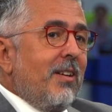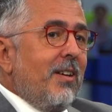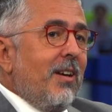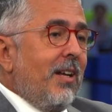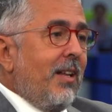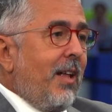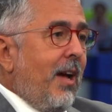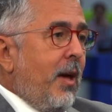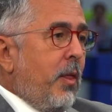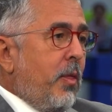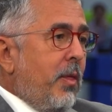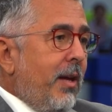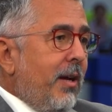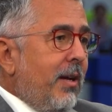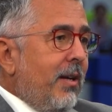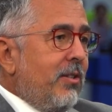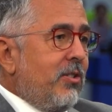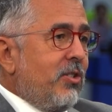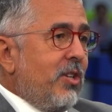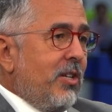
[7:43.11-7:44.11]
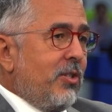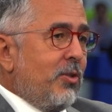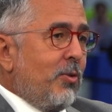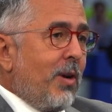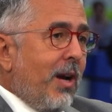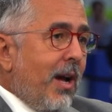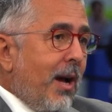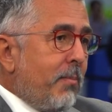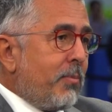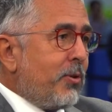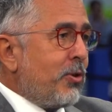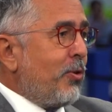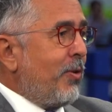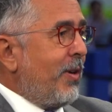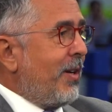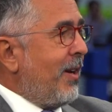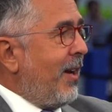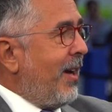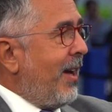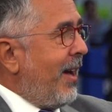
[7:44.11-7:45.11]
and I think just to
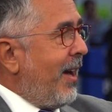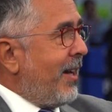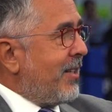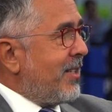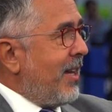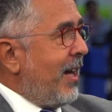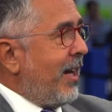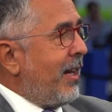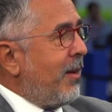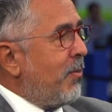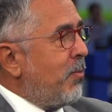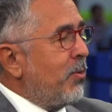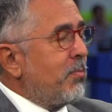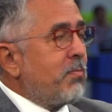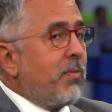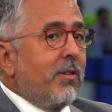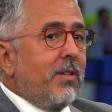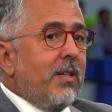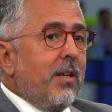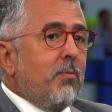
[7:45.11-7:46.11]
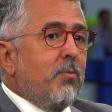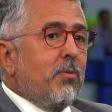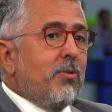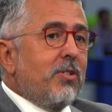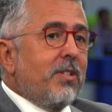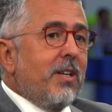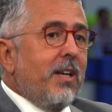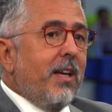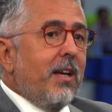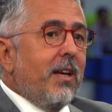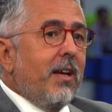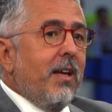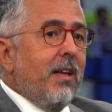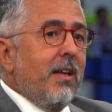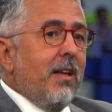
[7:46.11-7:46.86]
capture exactly what Pratik was saying,